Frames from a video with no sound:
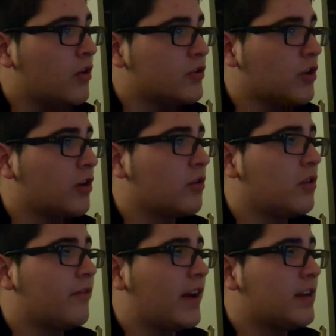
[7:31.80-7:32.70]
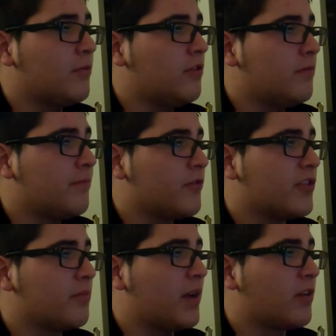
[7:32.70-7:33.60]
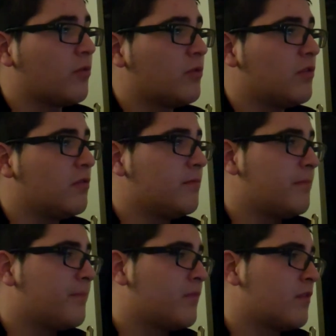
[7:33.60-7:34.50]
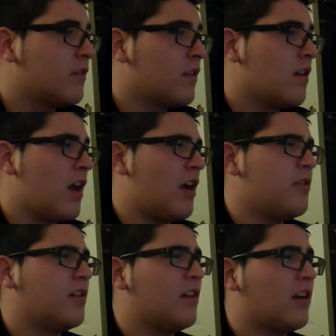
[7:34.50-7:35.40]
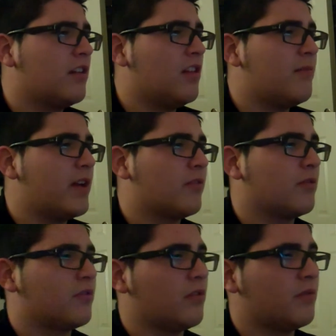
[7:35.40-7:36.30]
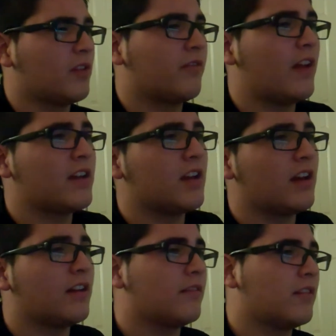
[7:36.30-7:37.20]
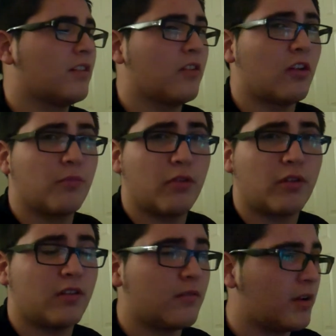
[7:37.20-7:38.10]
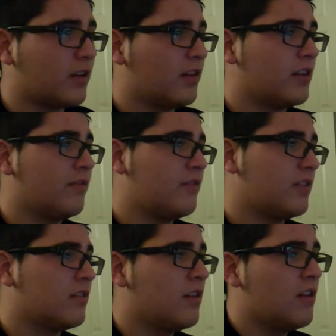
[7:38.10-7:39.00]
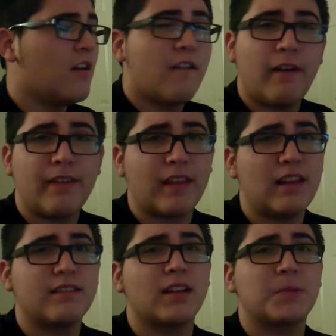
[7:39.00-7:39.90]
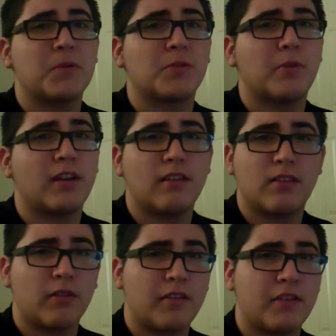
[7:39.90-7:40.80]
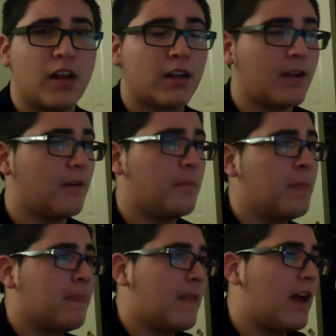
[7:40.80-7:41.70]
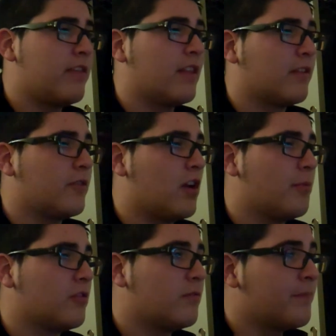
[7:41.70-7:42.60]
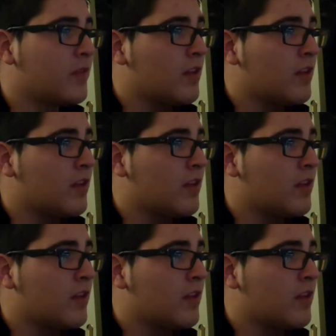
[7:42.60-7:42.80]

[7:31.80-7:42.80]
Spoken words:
John Olavainamo versus Mike Russo. How are you not going to love Mike Russo? He was this fat guy, gets his arm broken by Todd Duffy. Fight that he's not supposed to win, still gets a knockout. I think that's phenomenal.